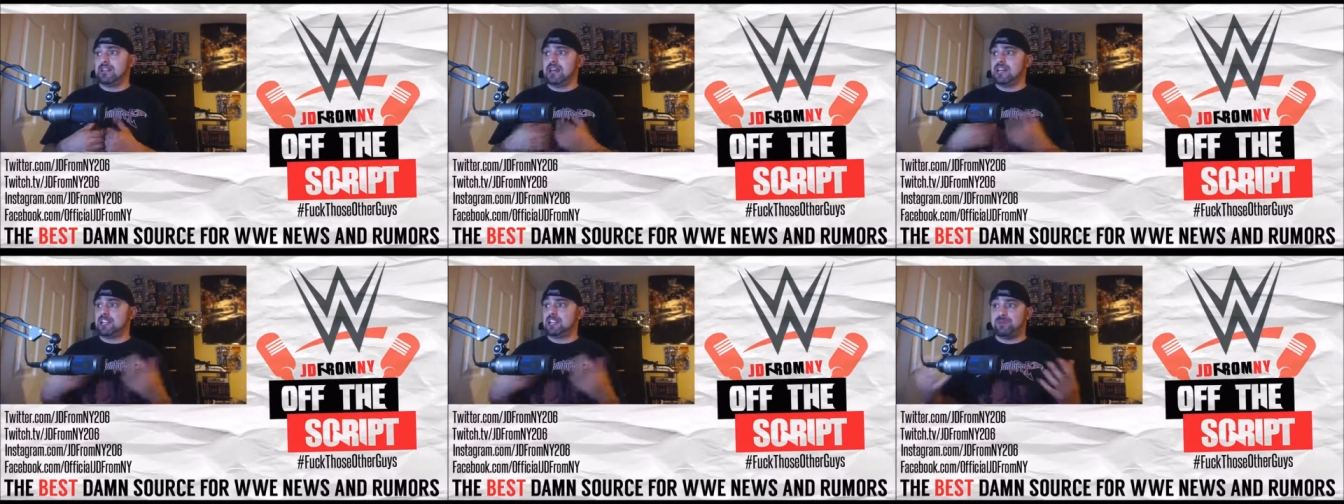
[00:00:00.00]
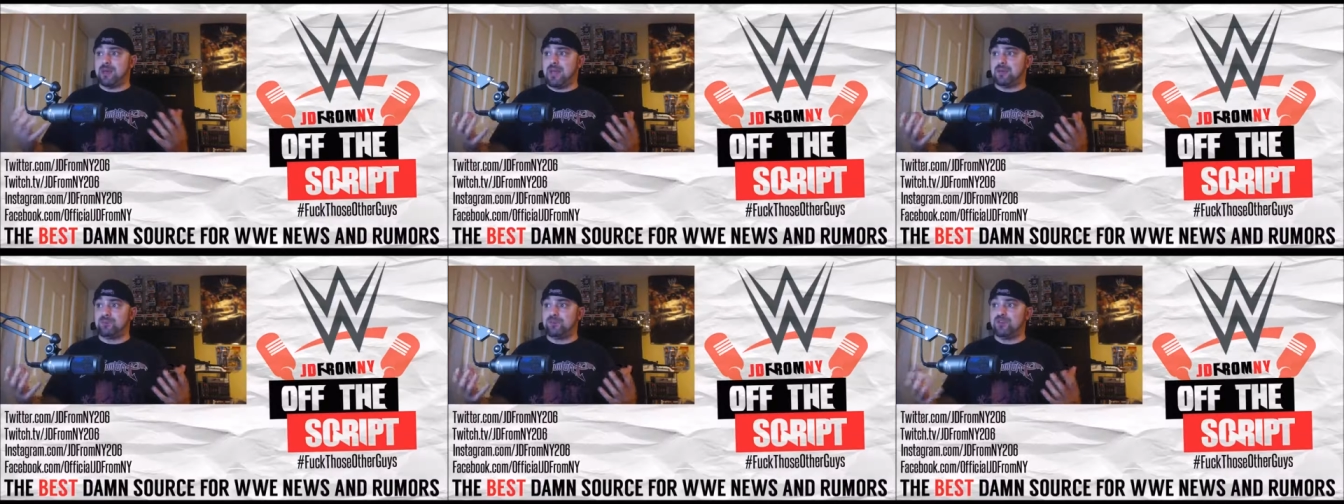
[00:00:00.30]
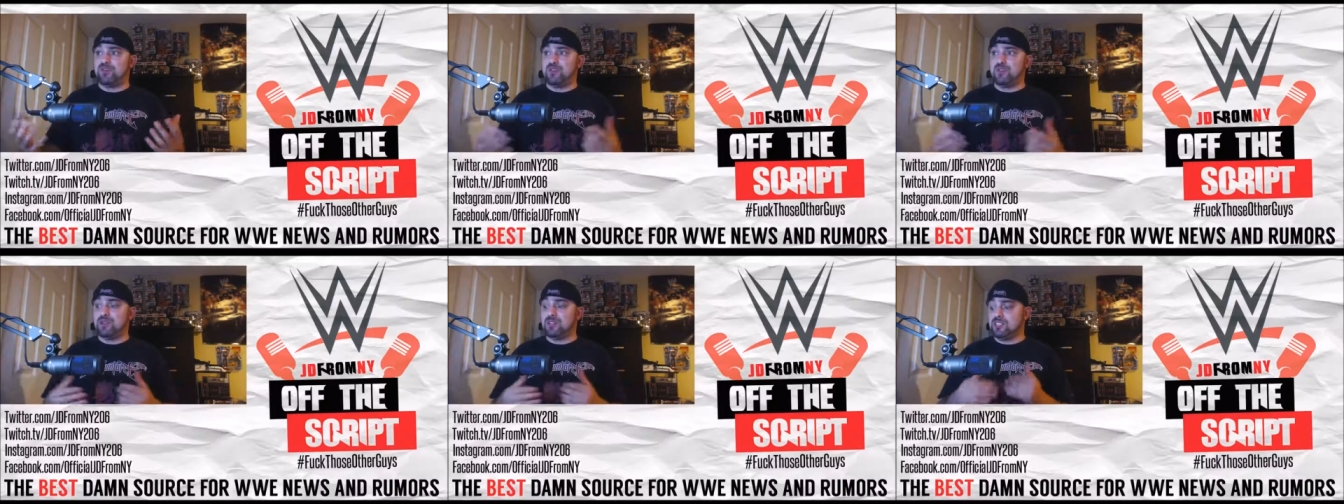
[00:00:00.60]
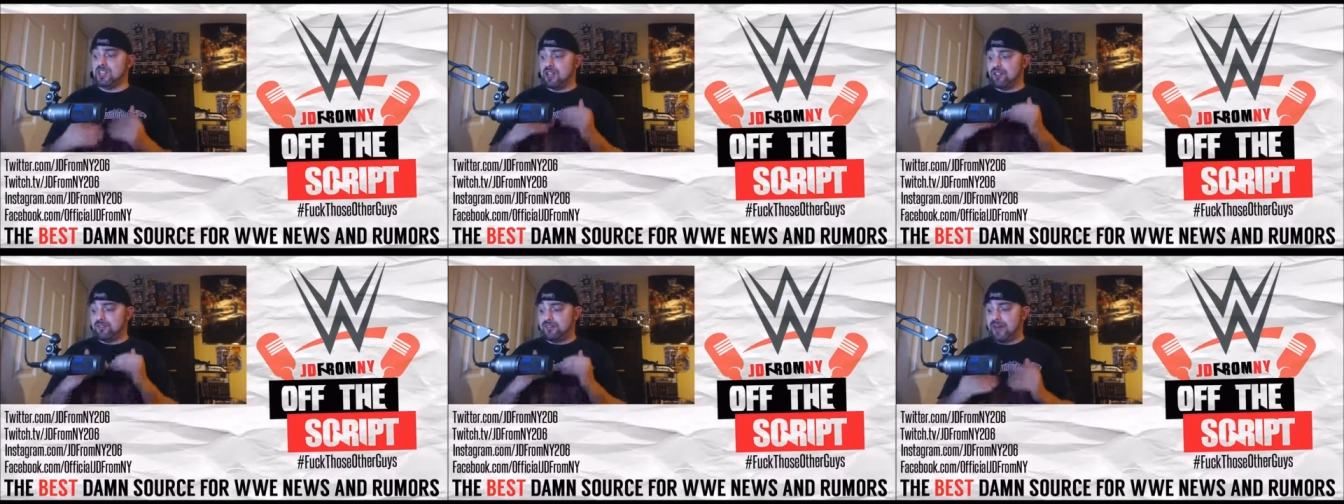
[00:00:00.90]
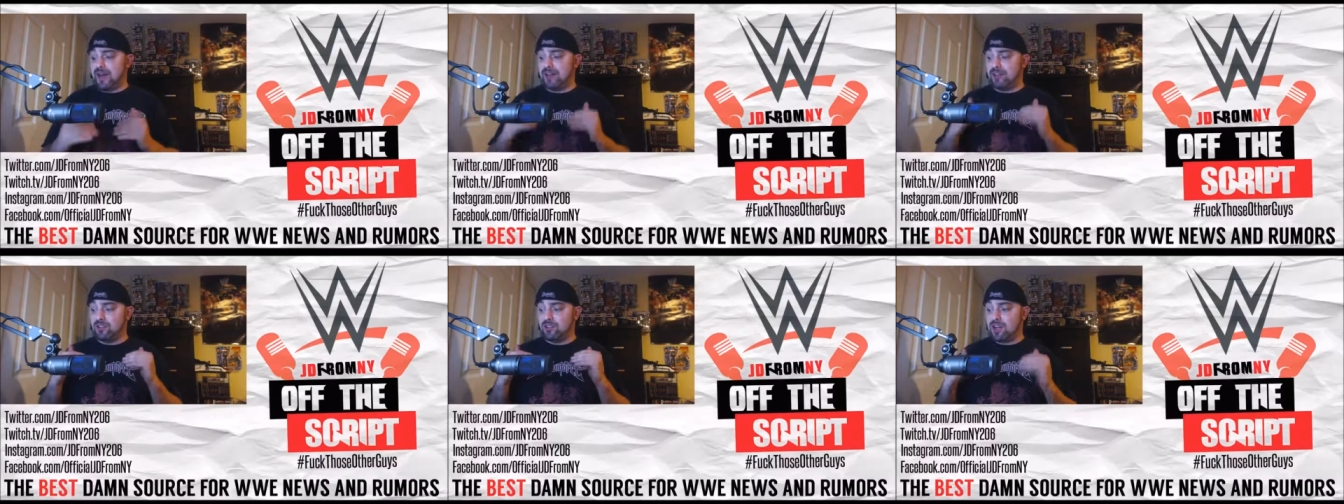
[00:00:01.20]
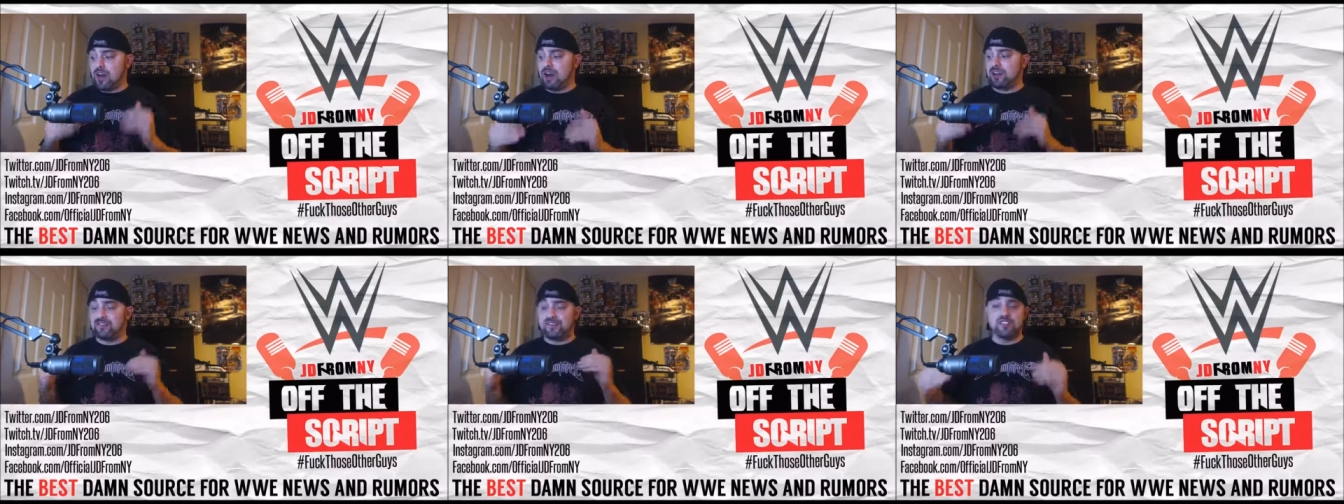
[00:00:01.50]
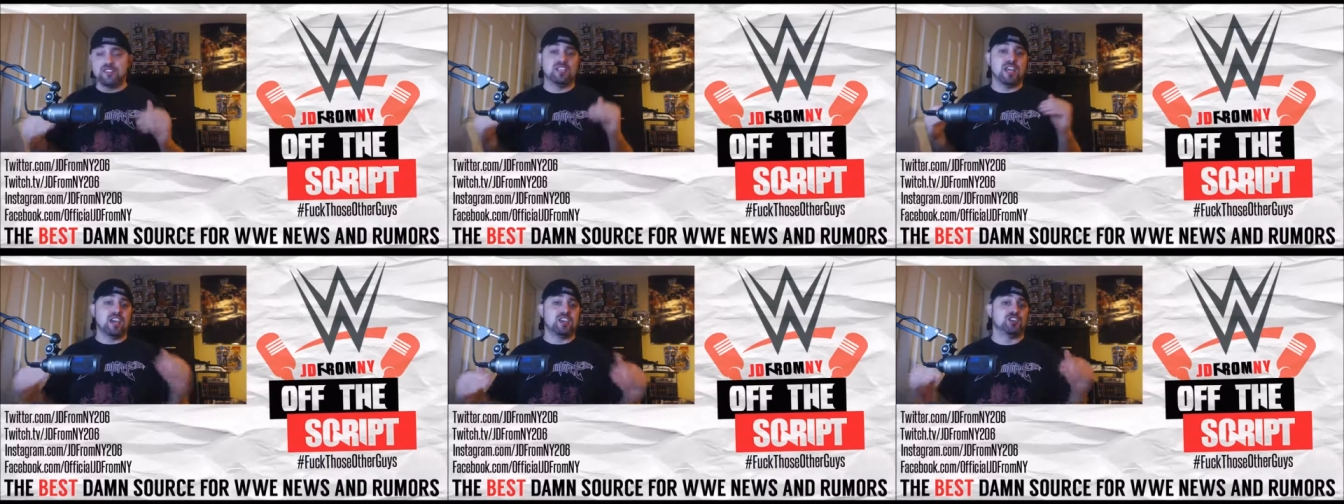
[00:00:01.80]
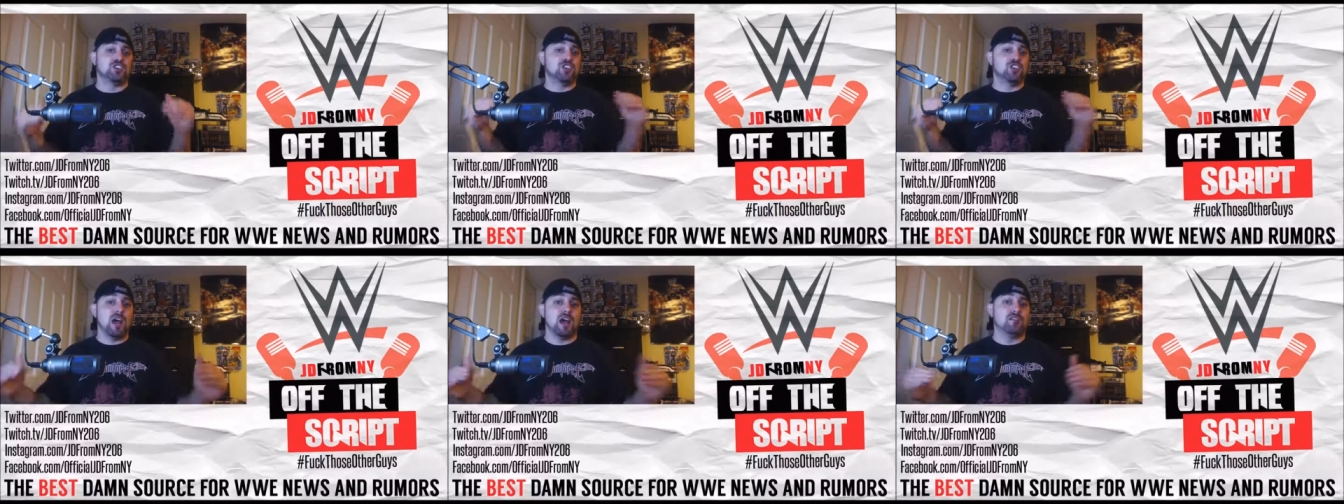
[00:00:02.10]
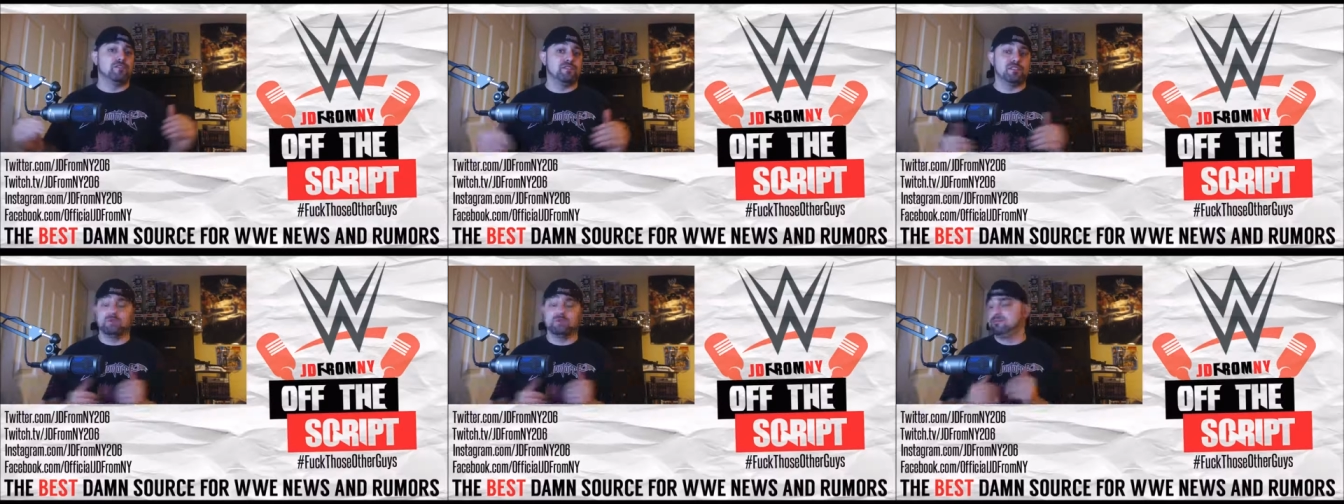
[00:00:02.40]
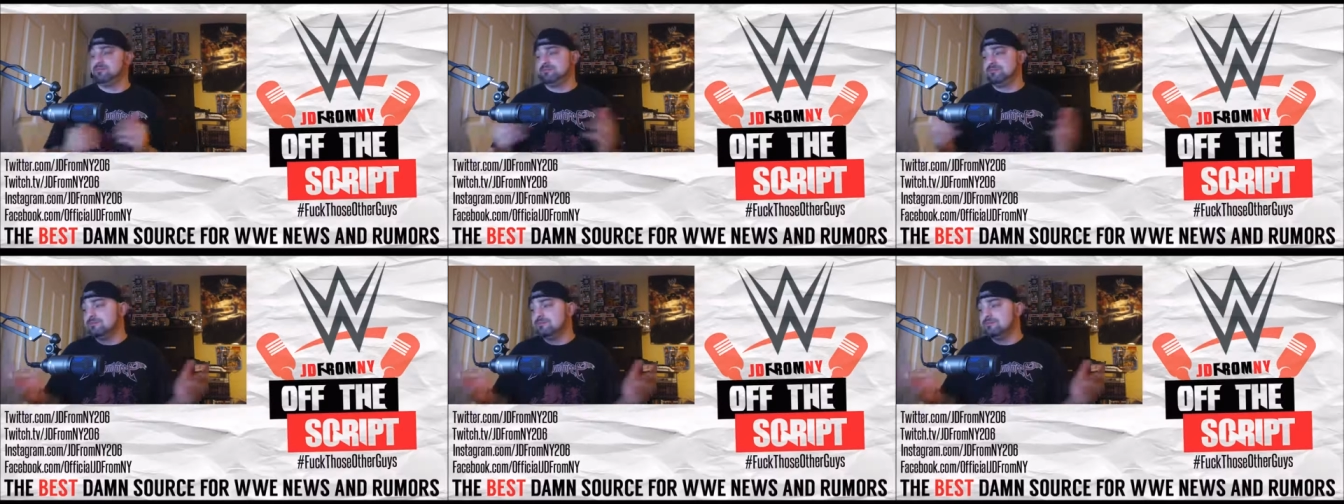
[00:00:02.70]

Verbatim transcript: last pay per view as their final confrontation ever.